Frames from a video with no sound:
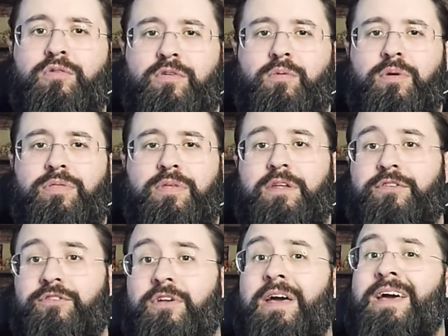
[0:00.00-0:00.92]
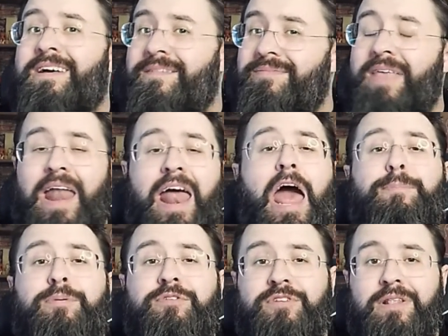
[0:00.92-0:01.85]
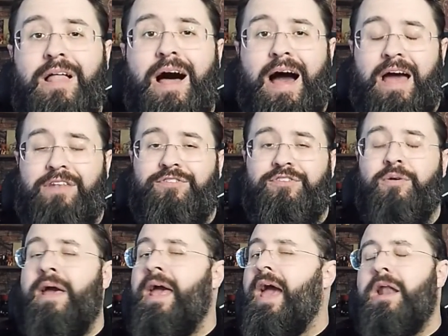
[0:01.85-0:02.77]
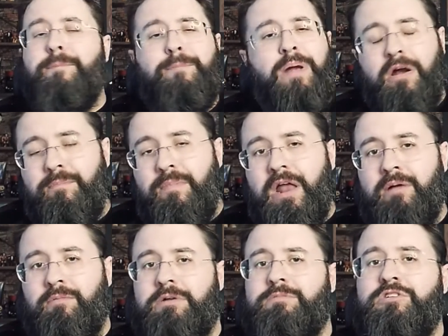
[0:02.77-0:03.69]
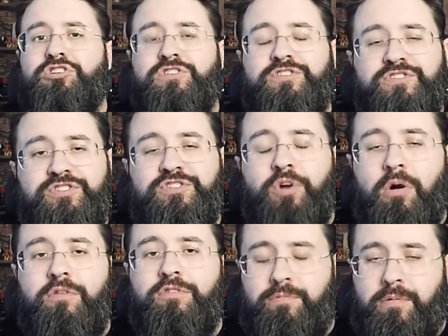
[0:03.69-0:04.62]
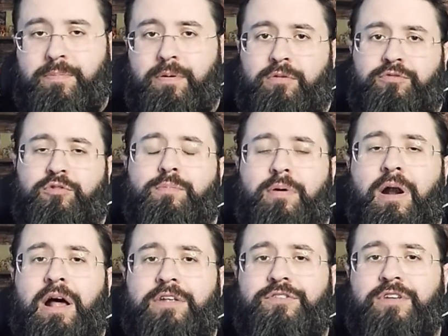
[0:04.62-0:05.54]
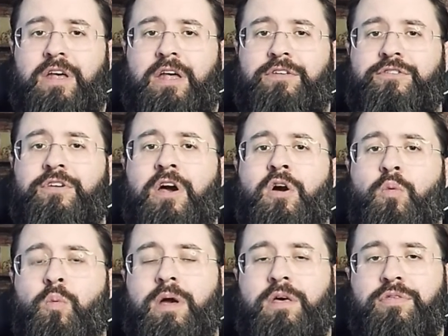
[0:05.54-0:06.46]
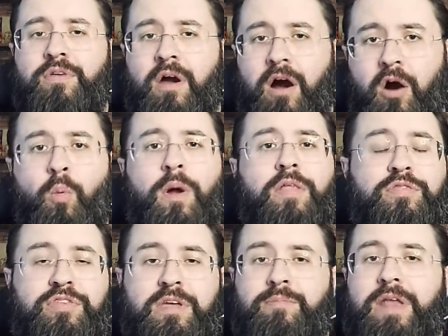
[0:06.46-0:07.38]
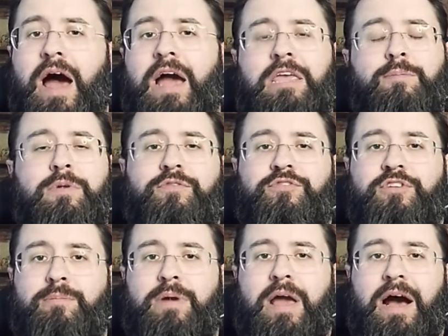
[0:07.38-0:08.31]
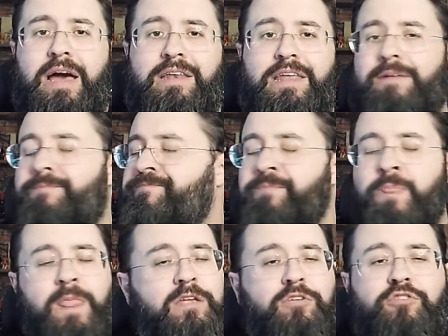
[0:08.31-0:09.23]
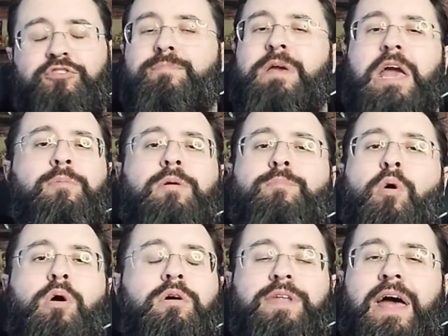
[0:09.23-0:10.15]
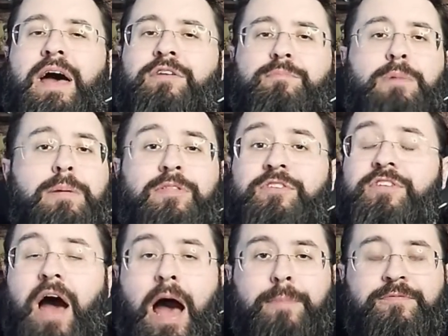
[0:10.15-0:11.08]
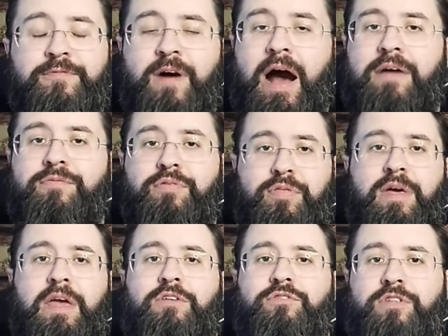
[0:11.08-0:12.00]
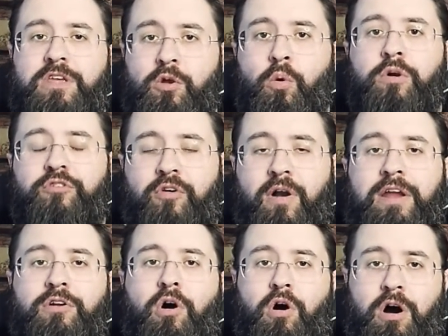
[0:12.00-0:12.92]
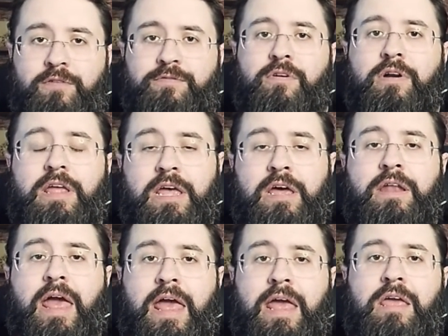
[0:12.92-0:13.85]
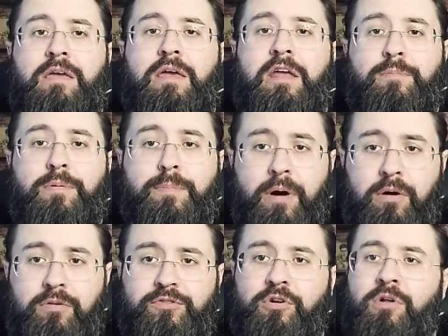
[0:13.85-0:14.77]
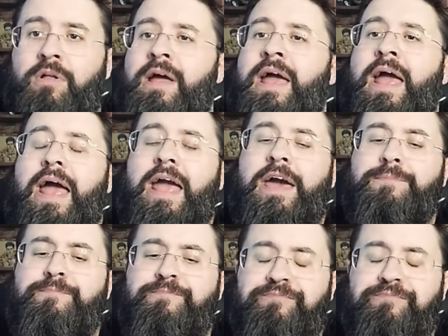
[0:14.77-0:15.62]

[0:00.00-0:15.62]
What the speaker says: with this. That happens a lot. So at a bare minimum, you should start the proposal process with a win theme document of some kind. You should be able to boil down to maybe the top 5 things that you're trying to offer in a proposal, and